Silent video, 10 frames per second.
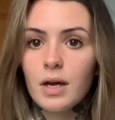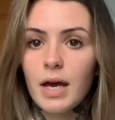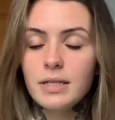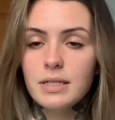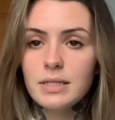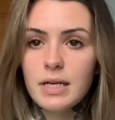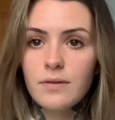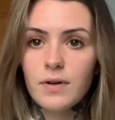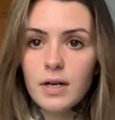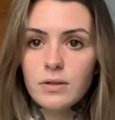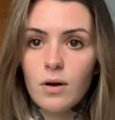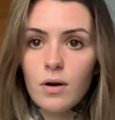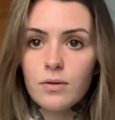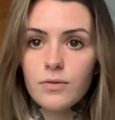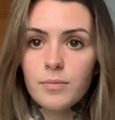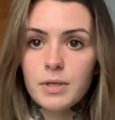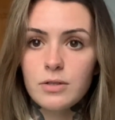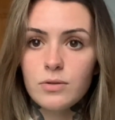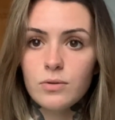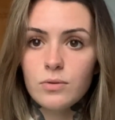It didn't take very long for me
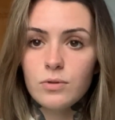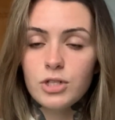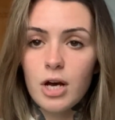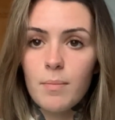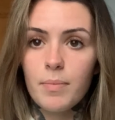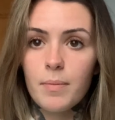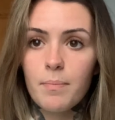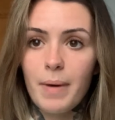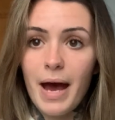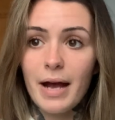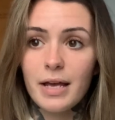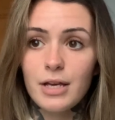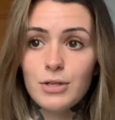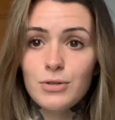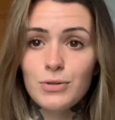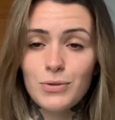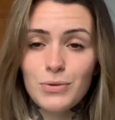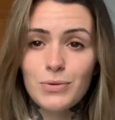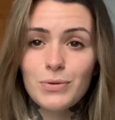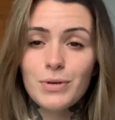to jump back
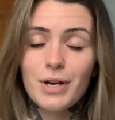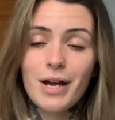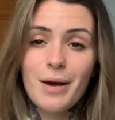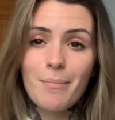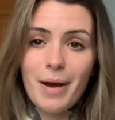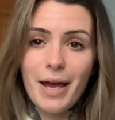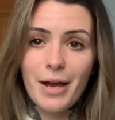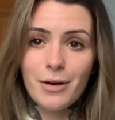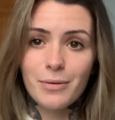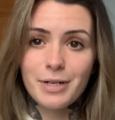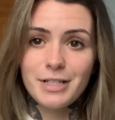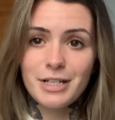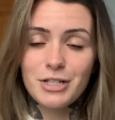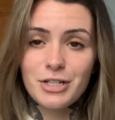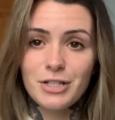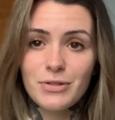into my heroin addiction.